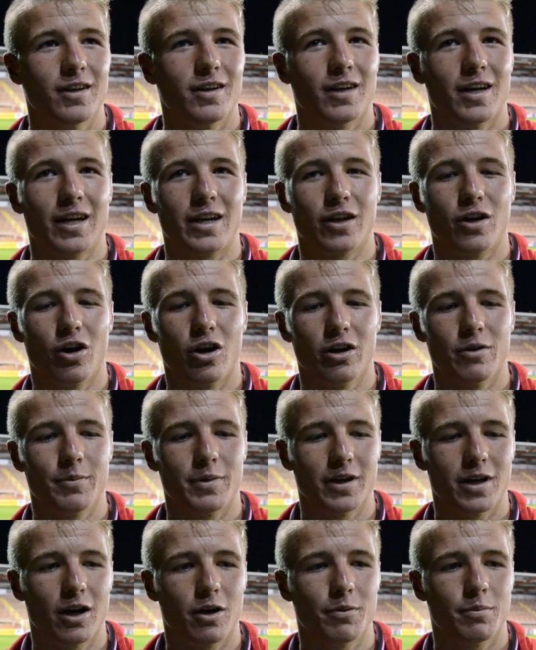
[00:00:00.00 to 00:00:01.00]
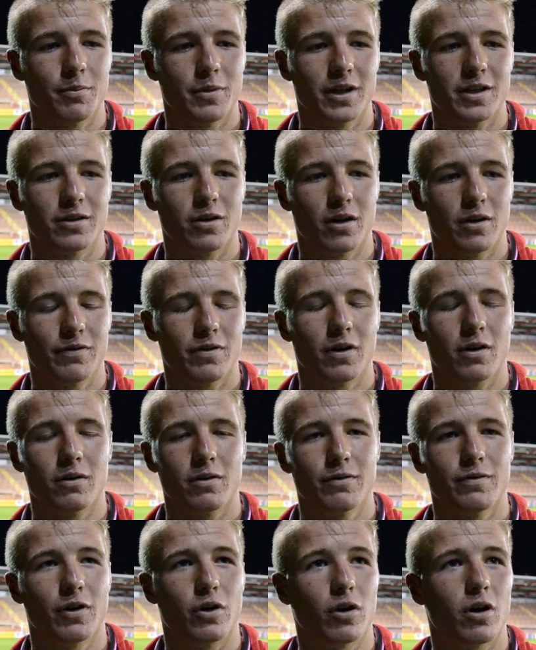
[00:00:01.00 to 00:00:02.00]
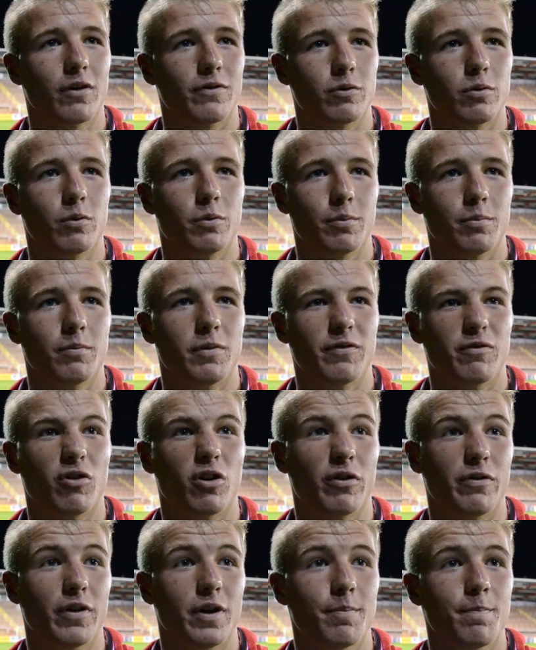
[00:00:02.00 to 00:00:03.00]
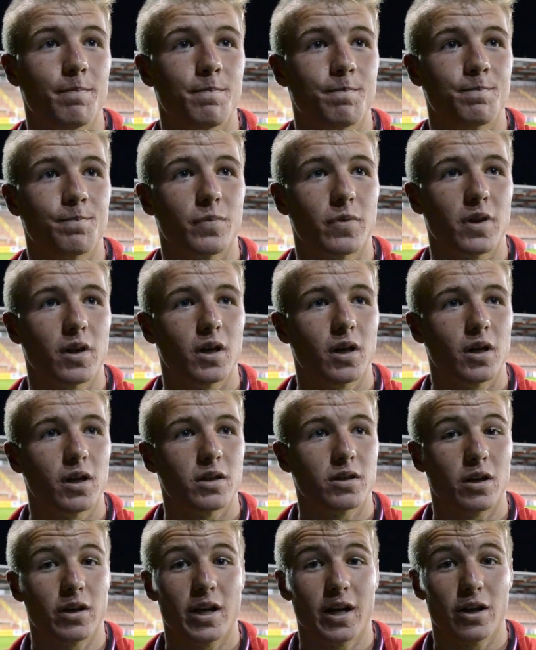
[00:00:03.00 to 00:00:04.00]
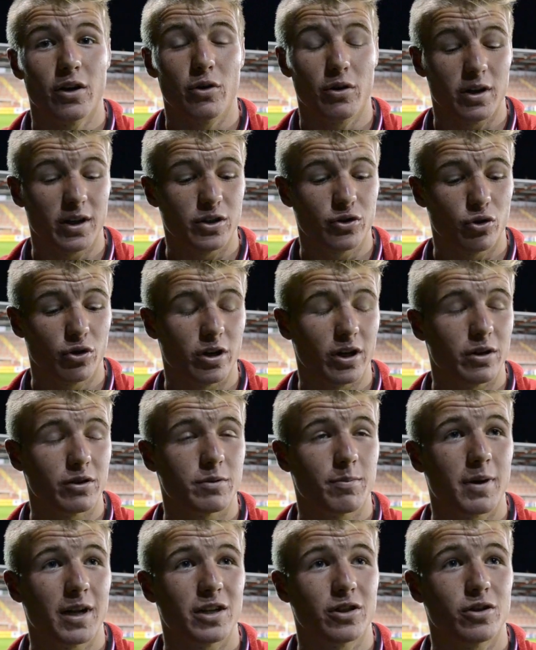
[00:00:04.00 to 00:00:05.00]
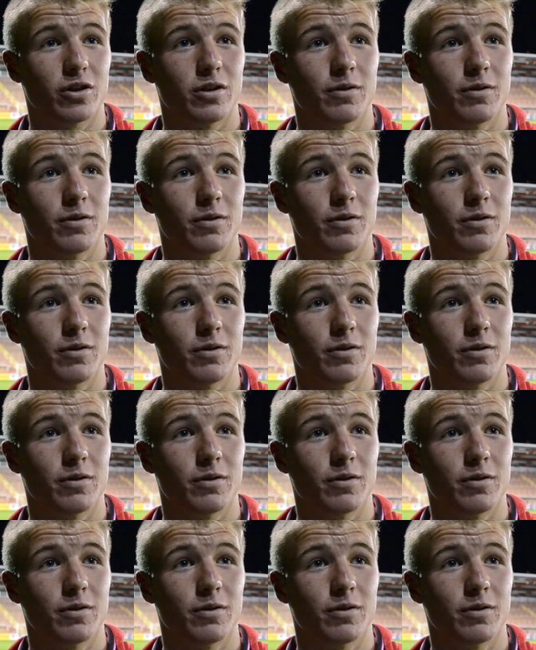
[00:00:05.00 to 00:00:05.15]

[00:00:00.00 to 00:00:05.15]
and guiding me and helping me, so I felt, felt comfortable in front of him. So yeah, no, enjoyed it. It was a pleasure.